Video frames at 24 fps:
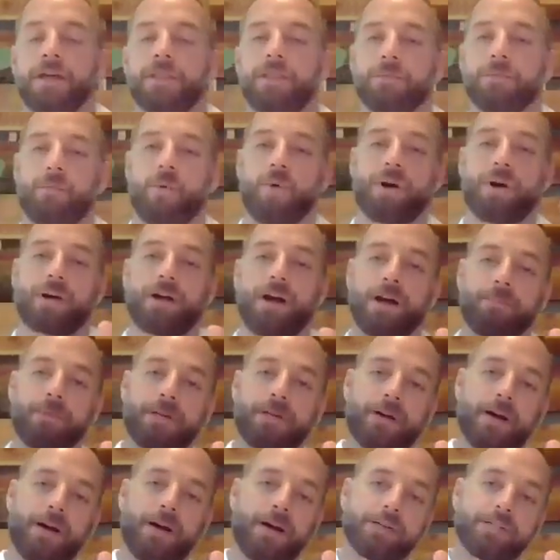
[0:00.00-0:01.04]
The more carbon
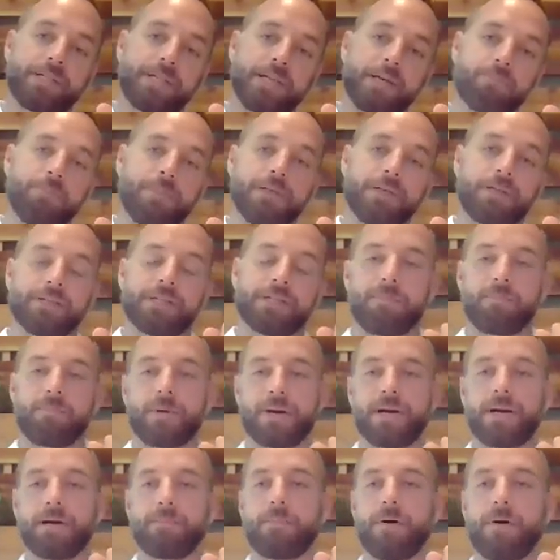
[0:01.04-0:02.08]
dioxide builds up
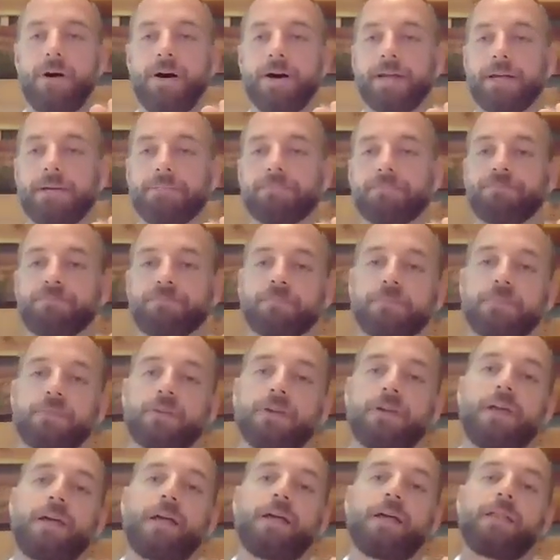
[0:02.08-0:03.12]
in our body,
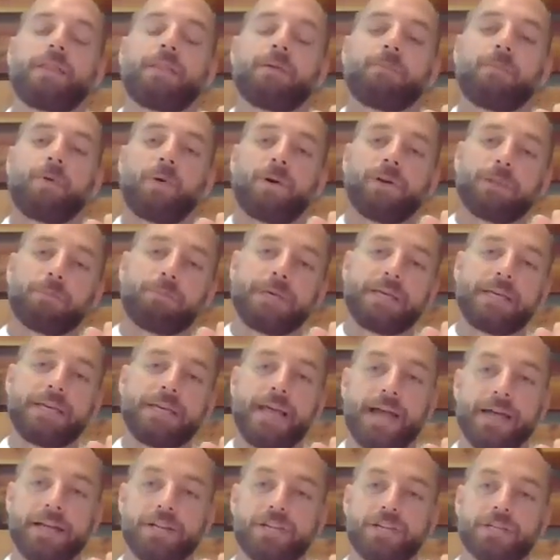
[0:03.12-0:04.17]
the more the
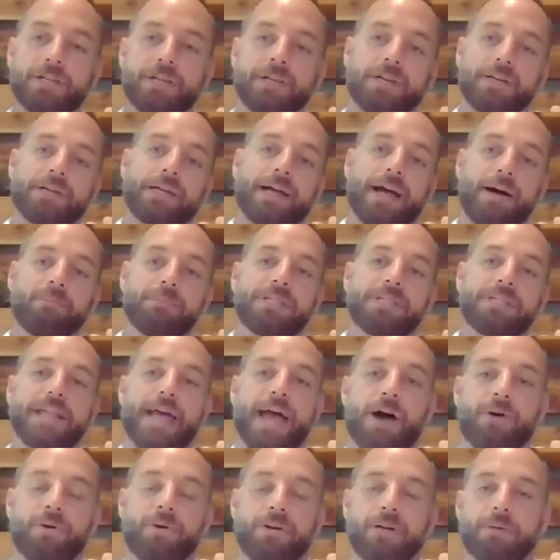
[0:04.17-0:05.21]
pH comes
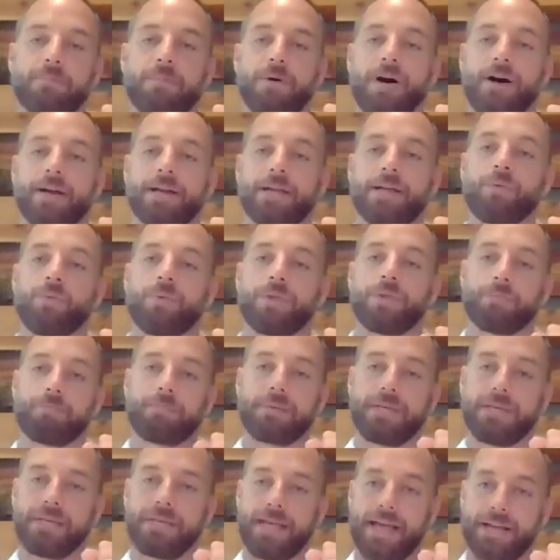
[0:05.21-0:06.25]
down in our body. When the
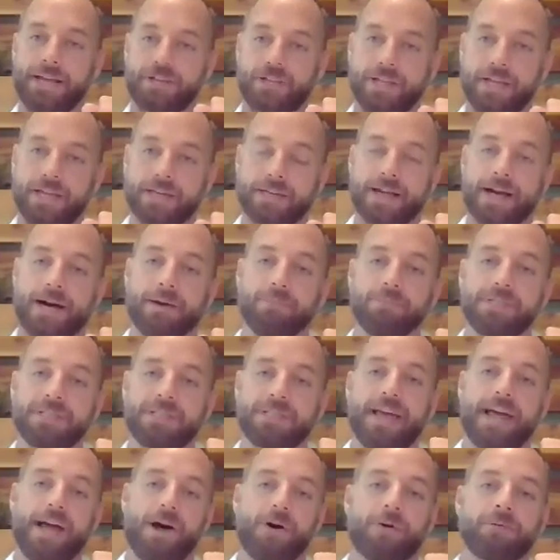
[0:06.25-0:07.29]
pH then comes
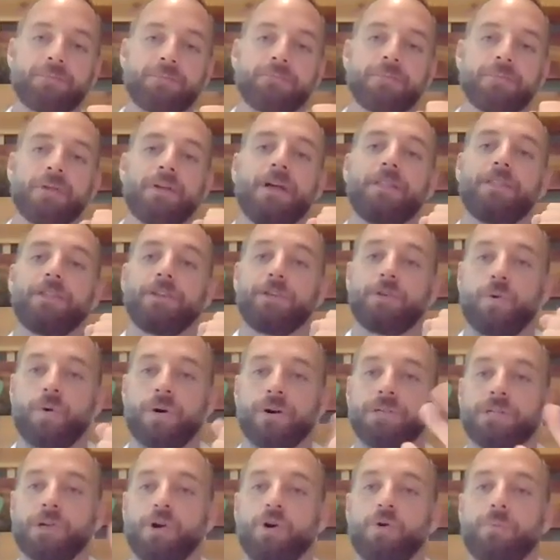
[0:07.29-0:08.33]
down, the
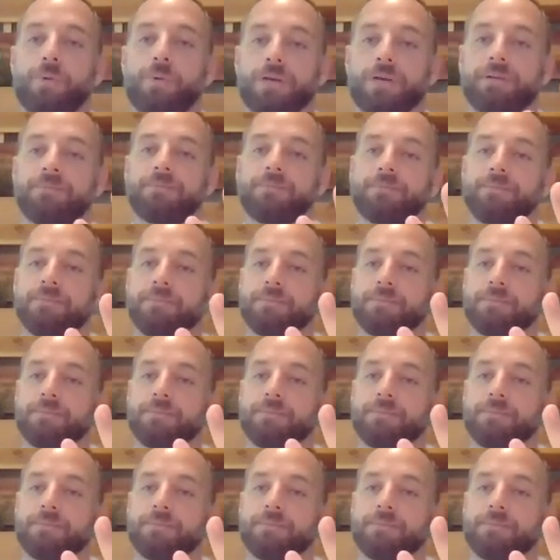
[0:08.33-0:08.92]
door is open,